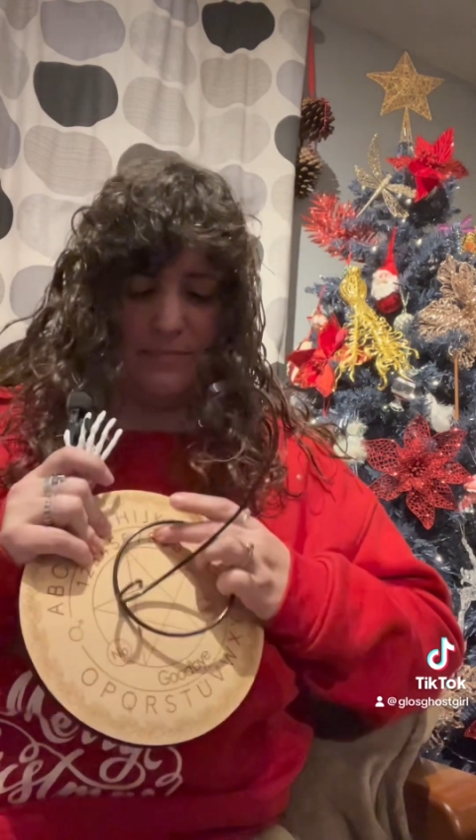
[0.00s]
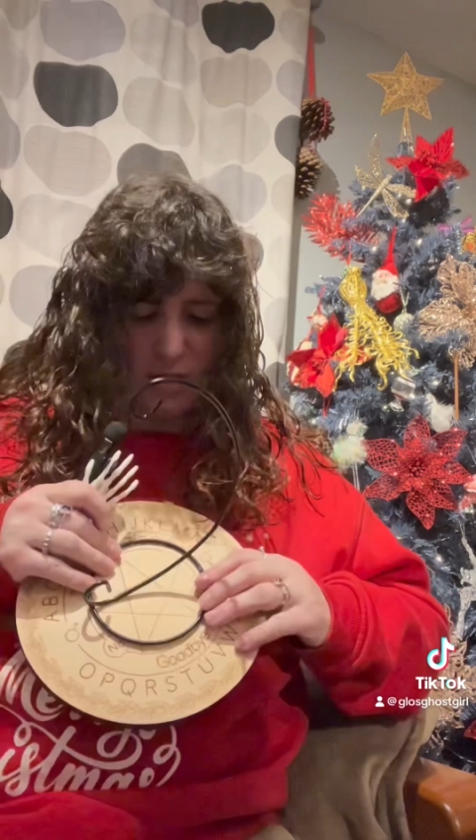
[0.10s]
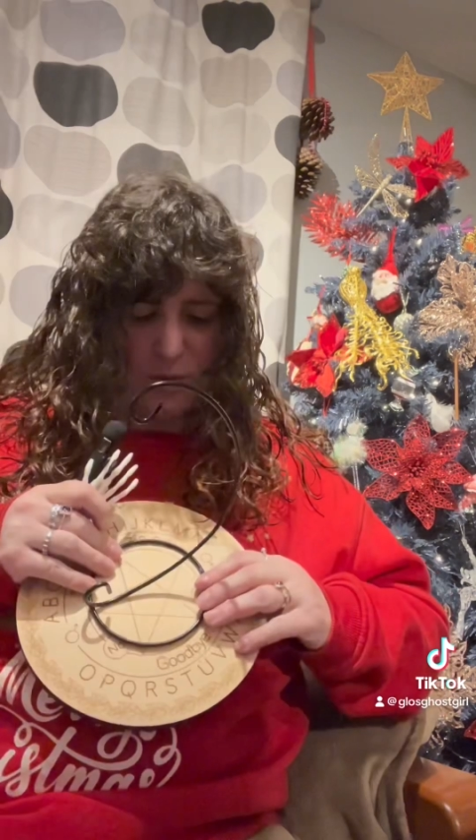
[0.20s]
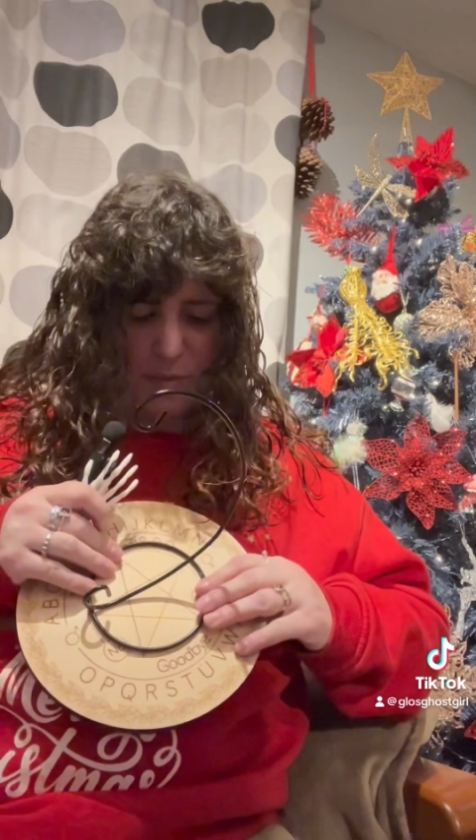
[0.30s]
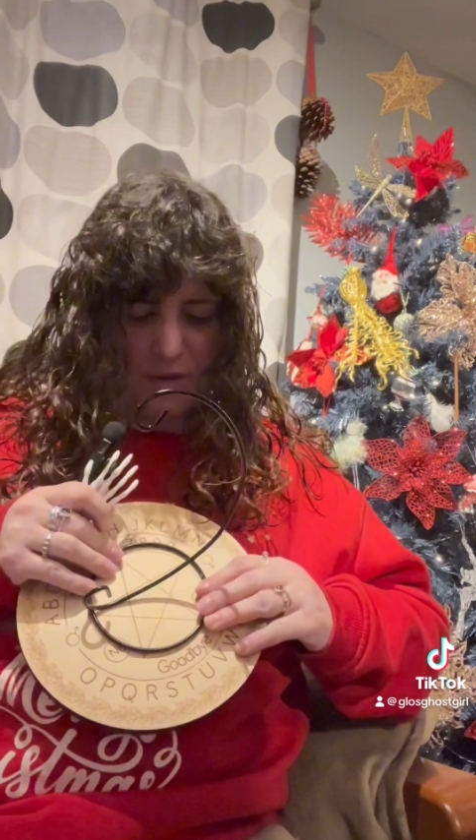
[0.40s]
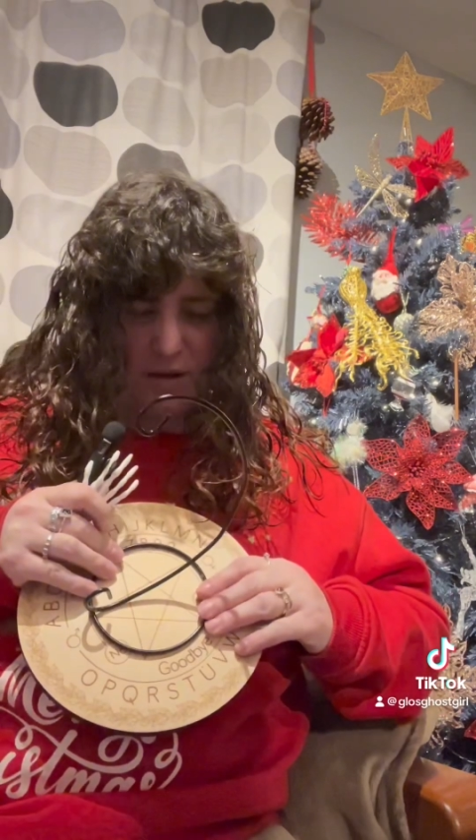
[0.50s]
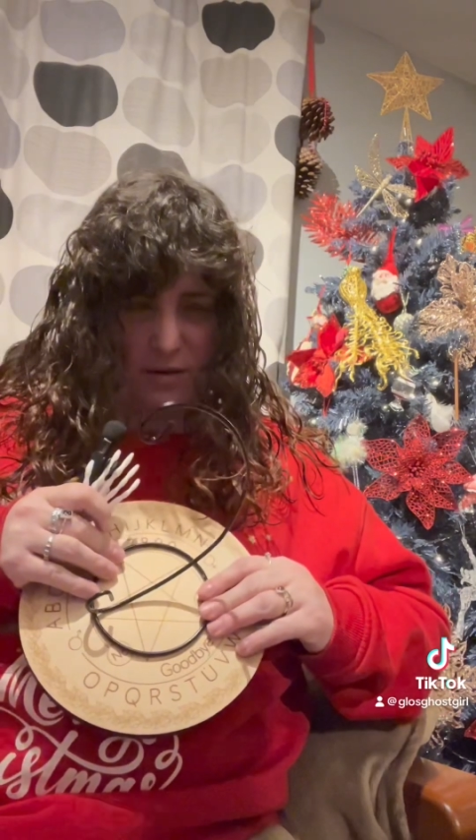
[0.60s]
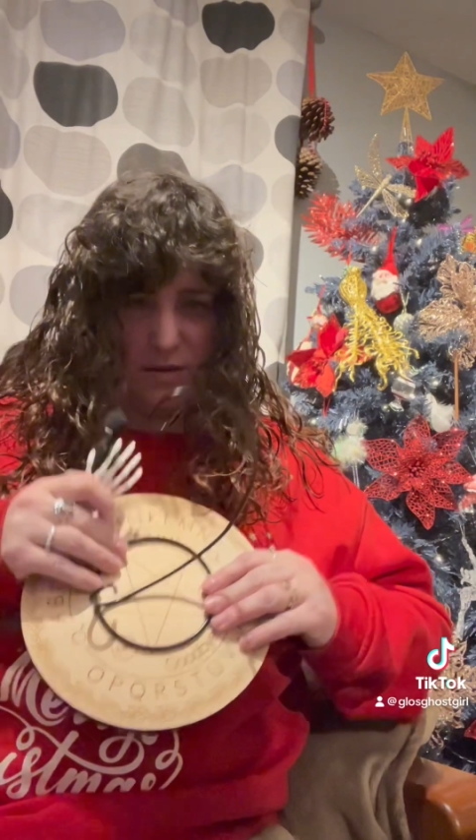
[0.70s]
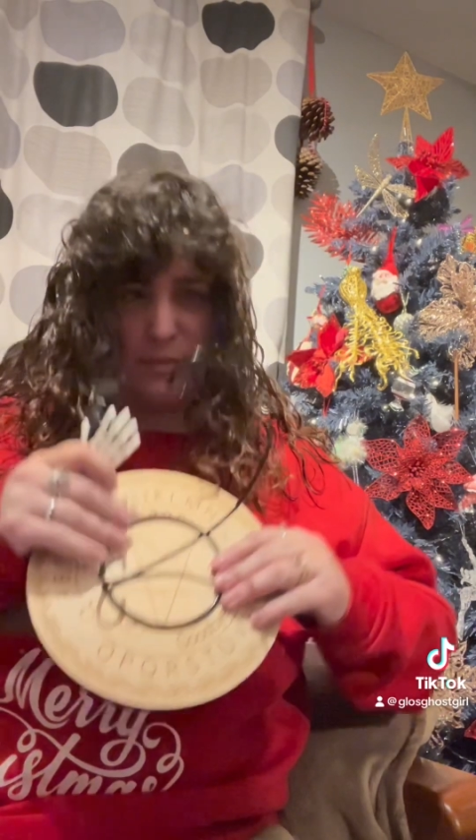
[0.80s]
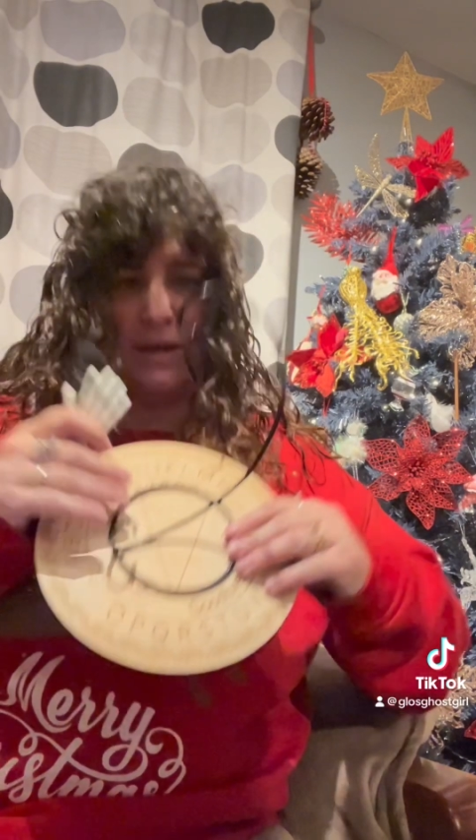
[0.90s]
You put it
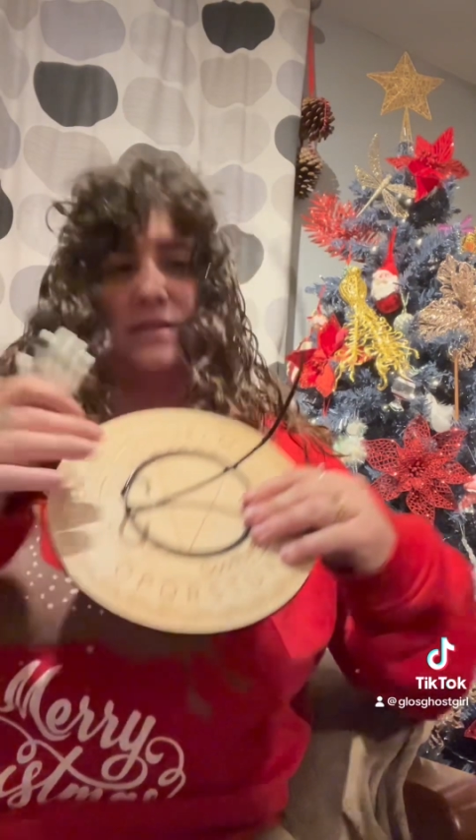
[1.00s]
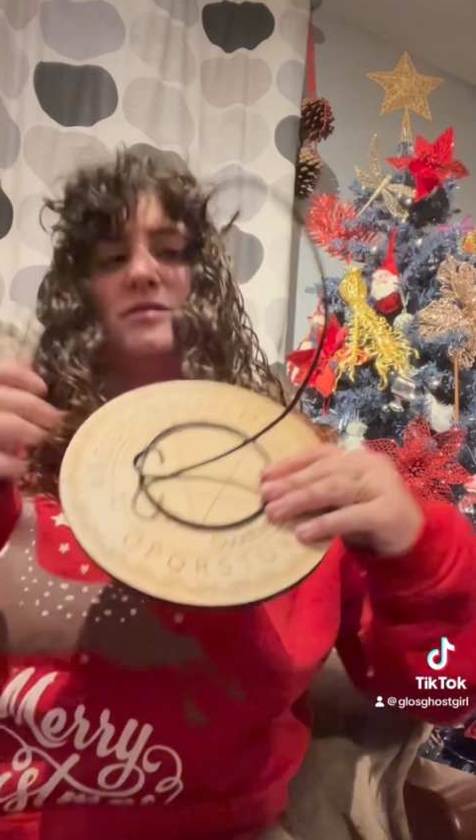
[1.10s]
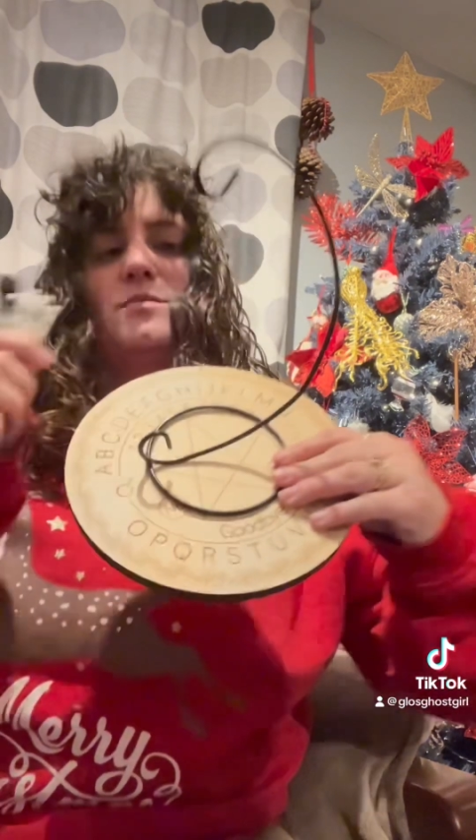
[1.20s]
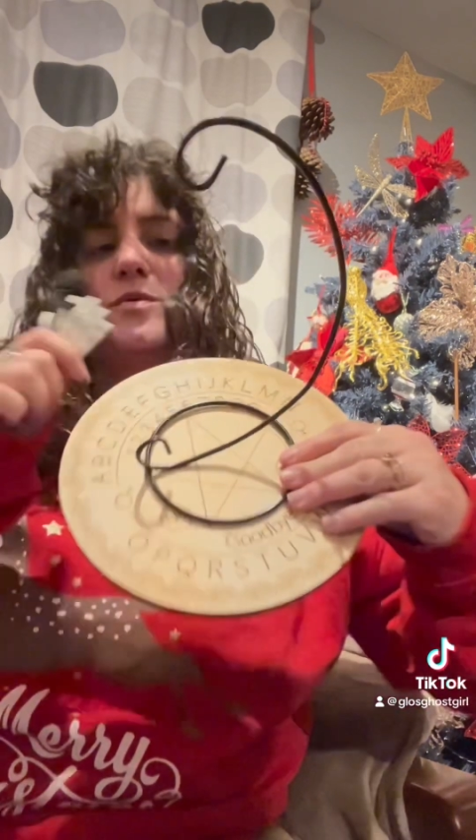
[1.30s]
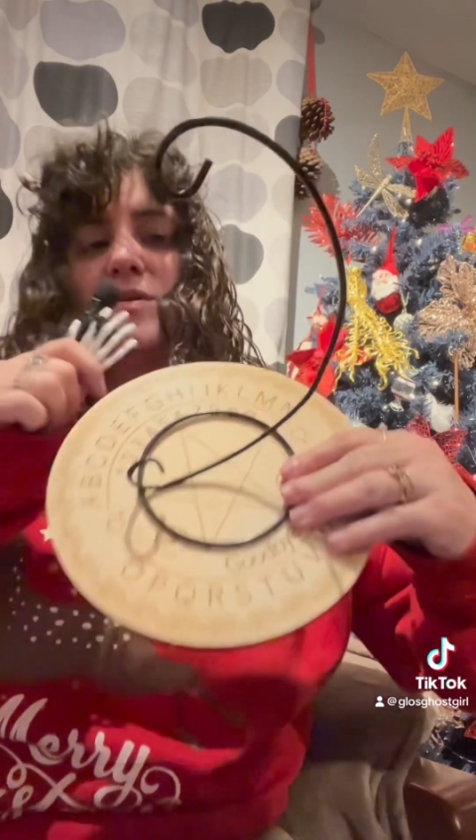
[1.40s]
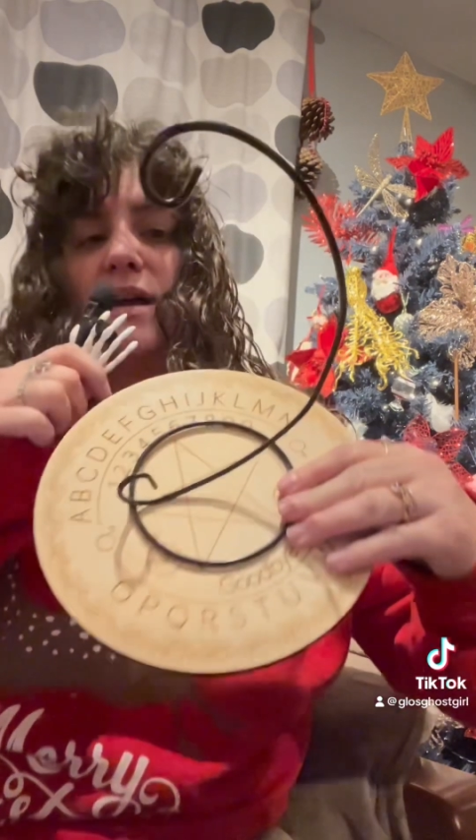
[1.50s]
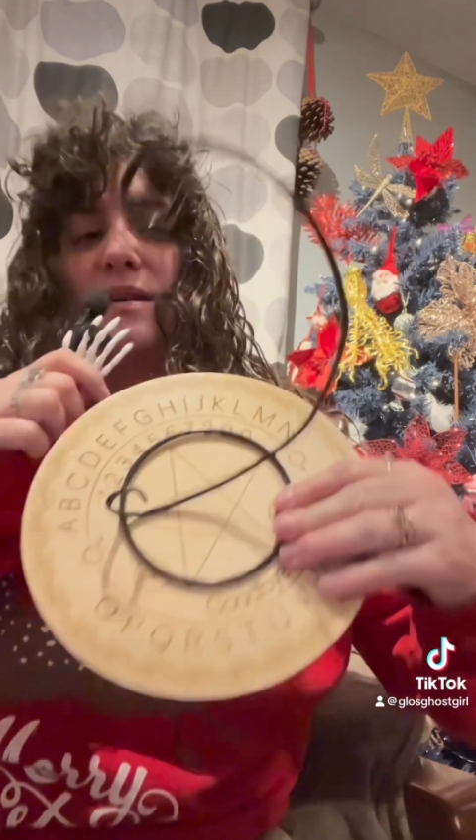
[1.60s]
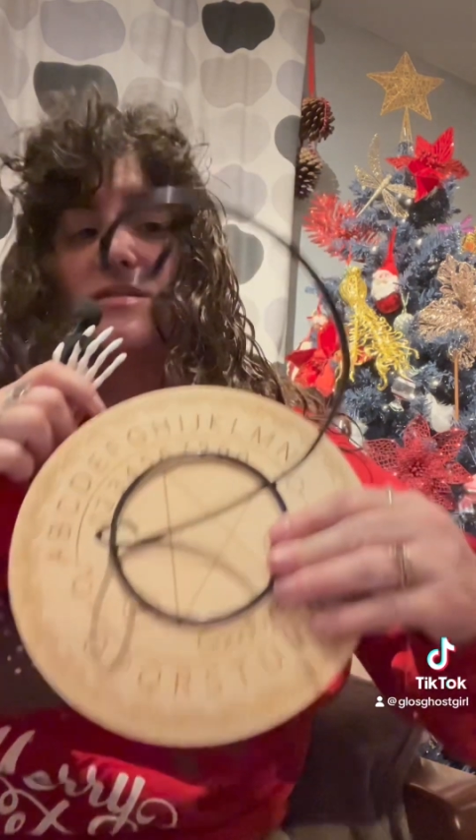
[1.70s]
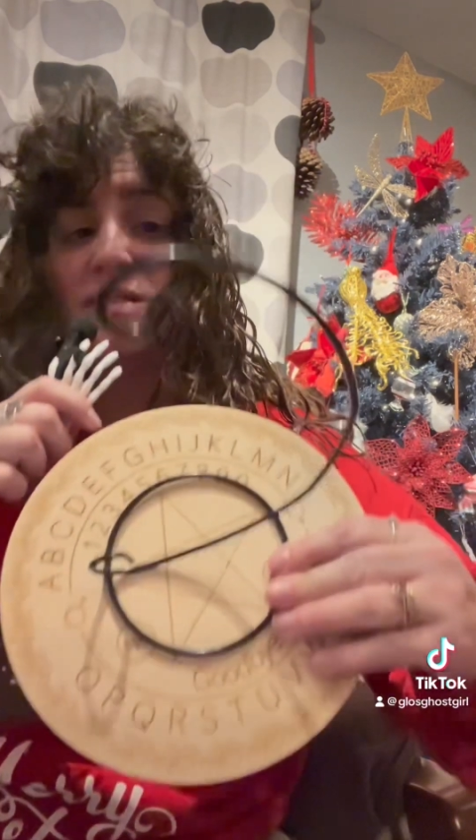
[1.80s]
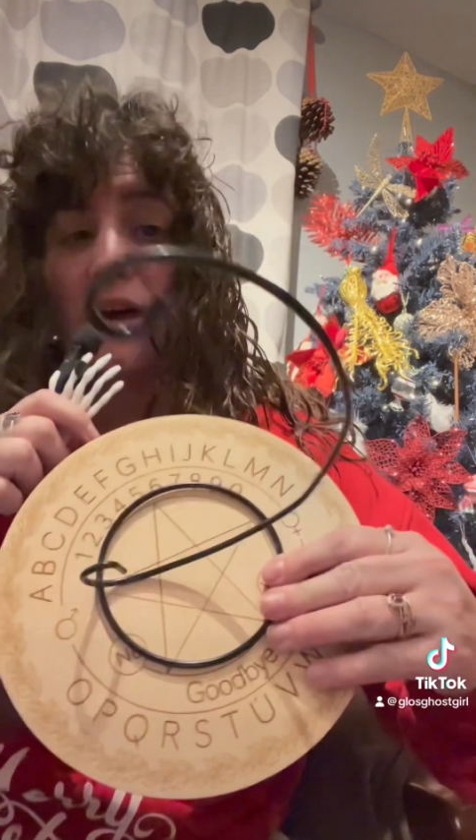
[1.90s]
on the pendulum board
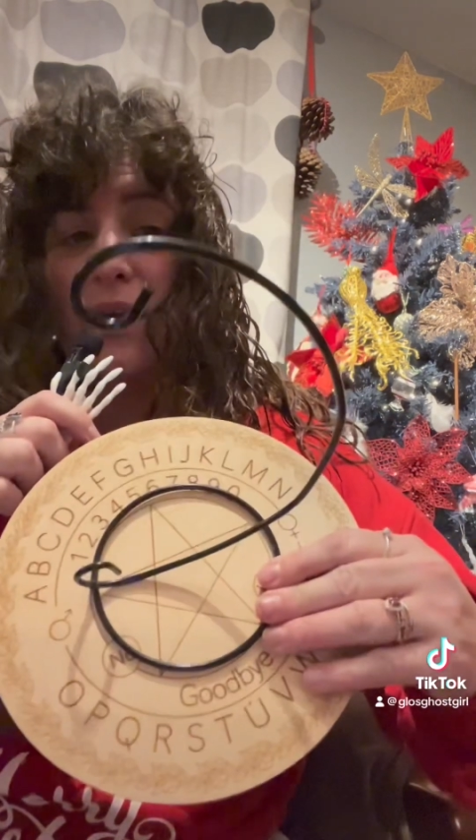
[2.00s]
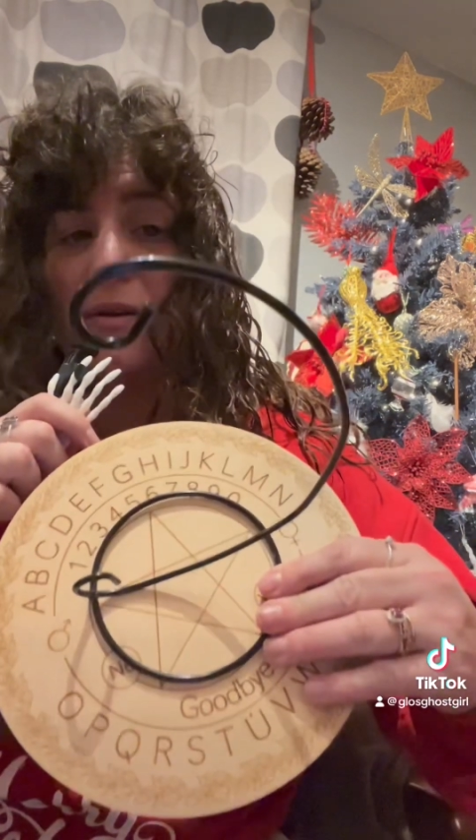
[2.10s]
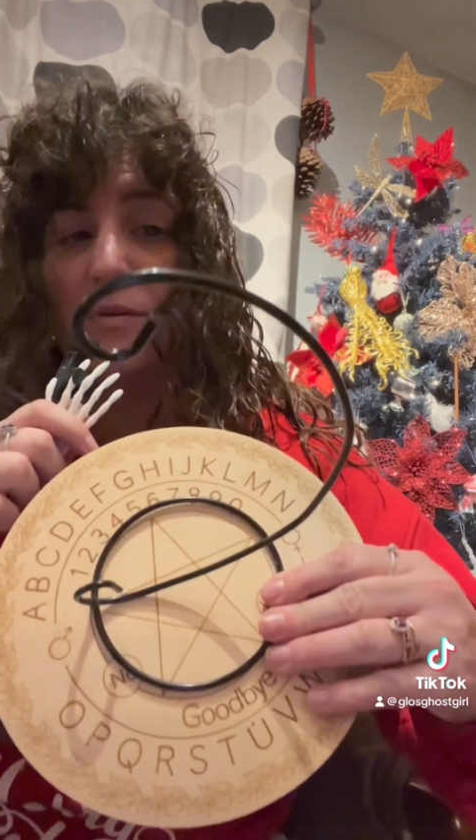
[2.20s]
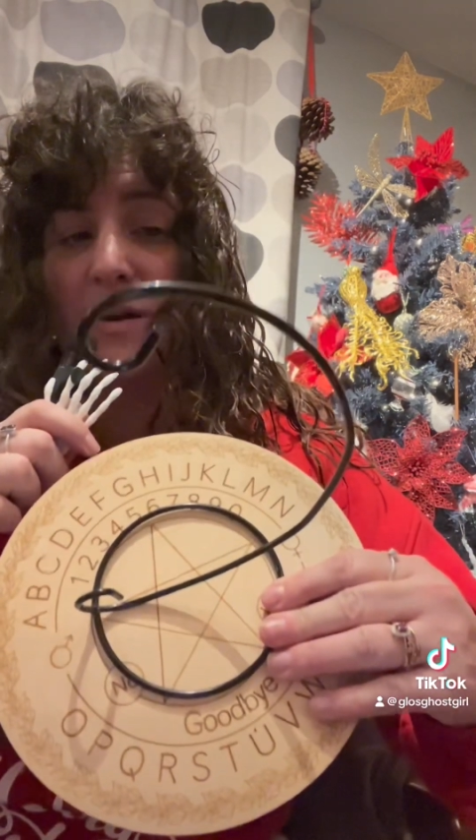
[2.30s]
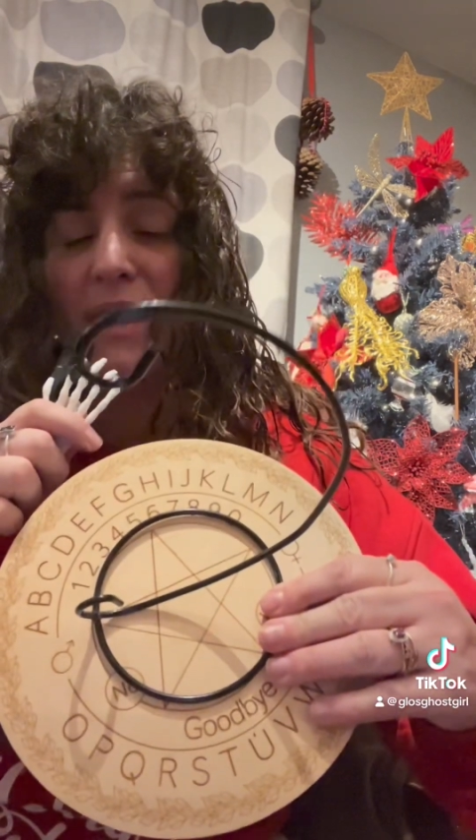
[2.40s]
like so,